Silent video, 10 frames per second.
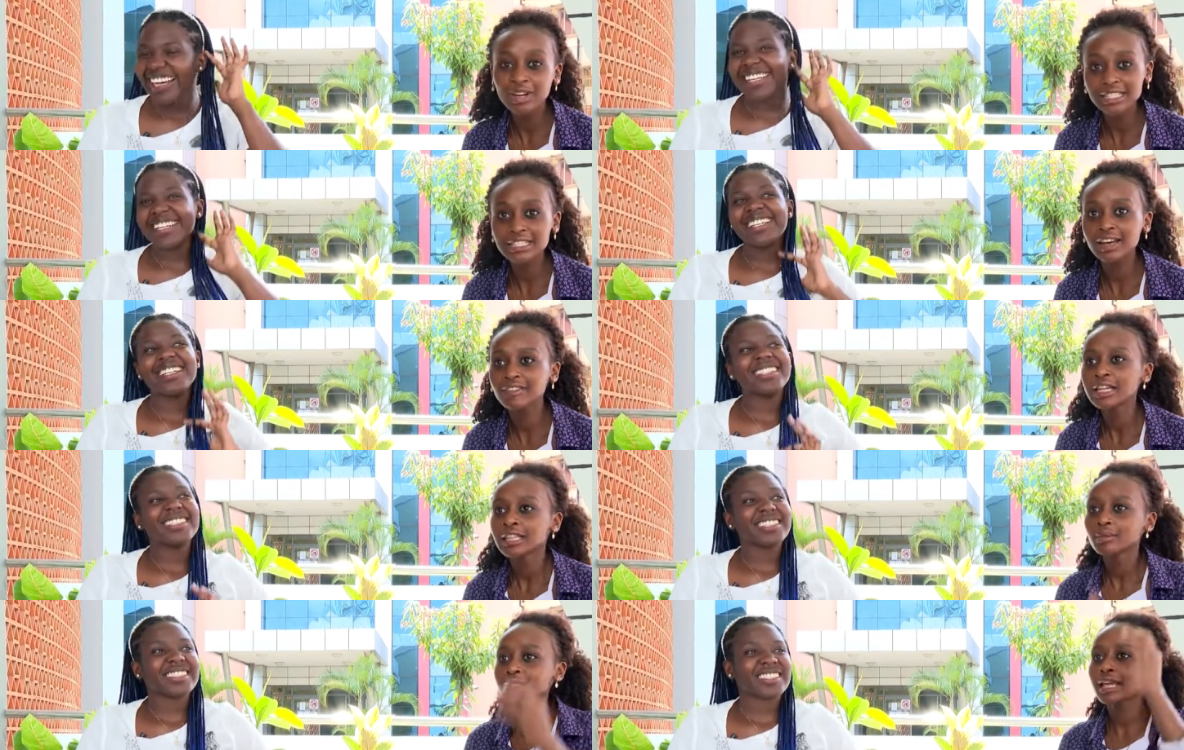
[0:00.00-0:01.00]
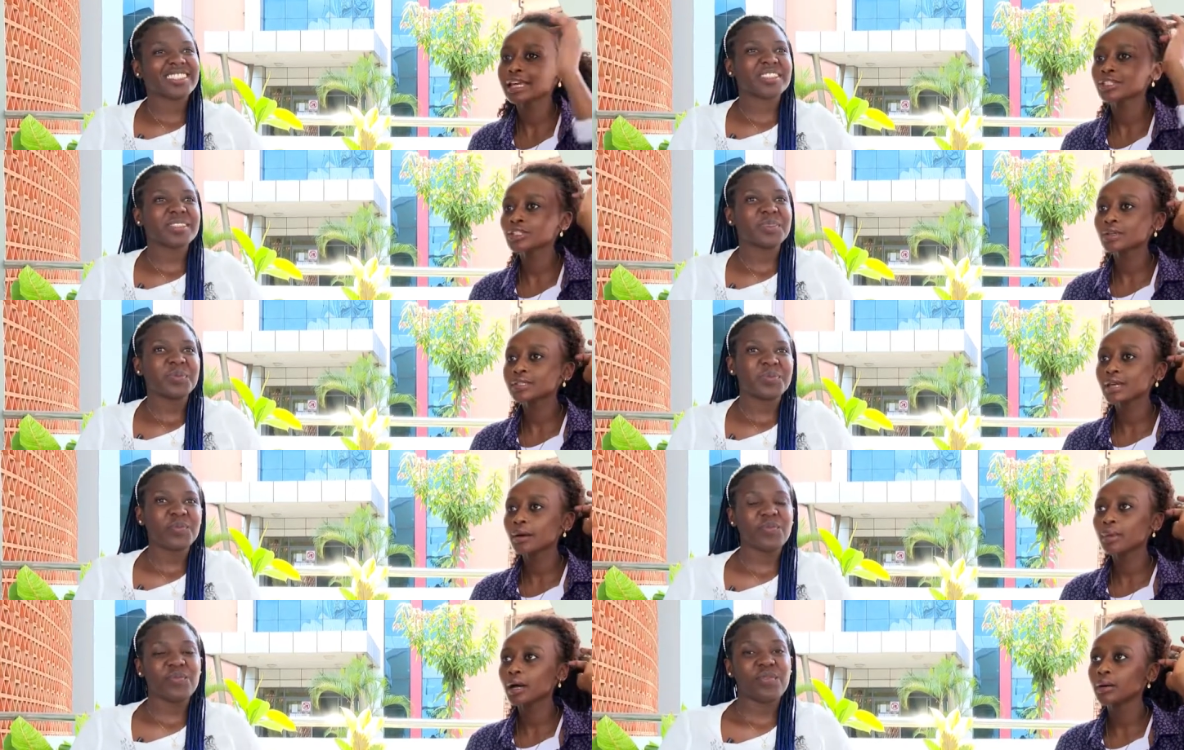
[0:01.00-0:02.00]
Speaker 1: what is love? Let me tell you, I saw
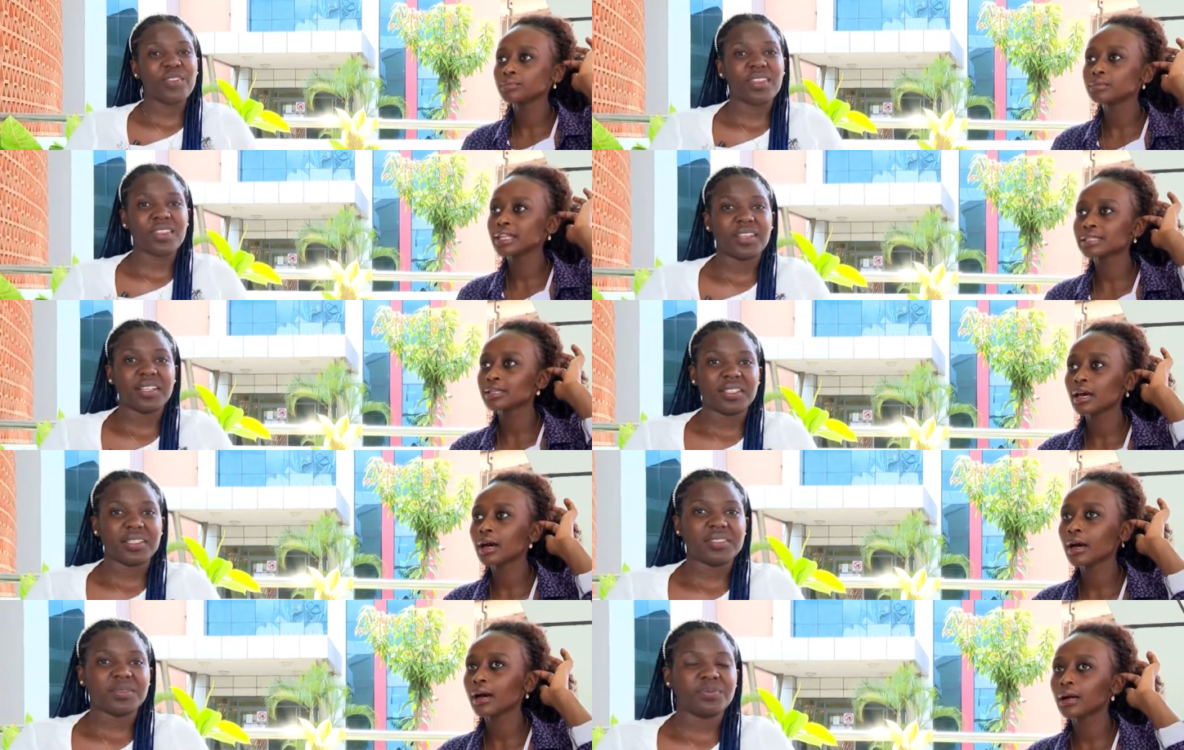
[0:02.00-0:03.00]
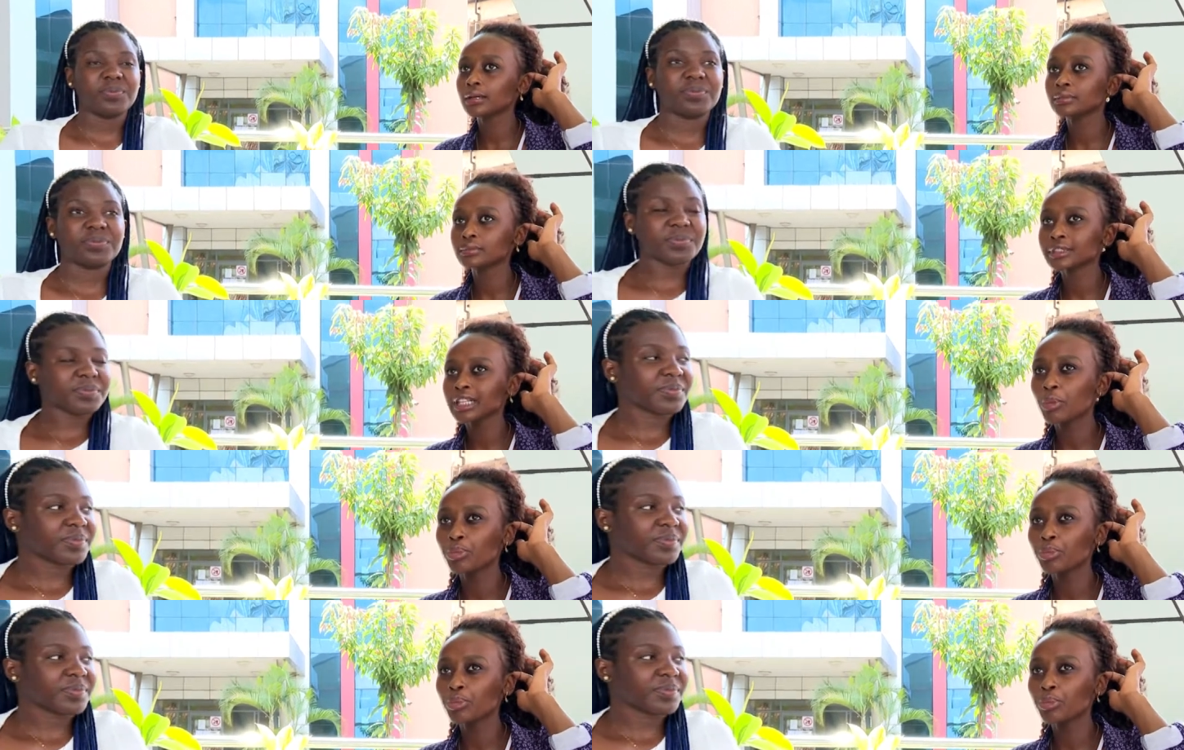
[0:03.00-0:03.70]
some, um, there's a, a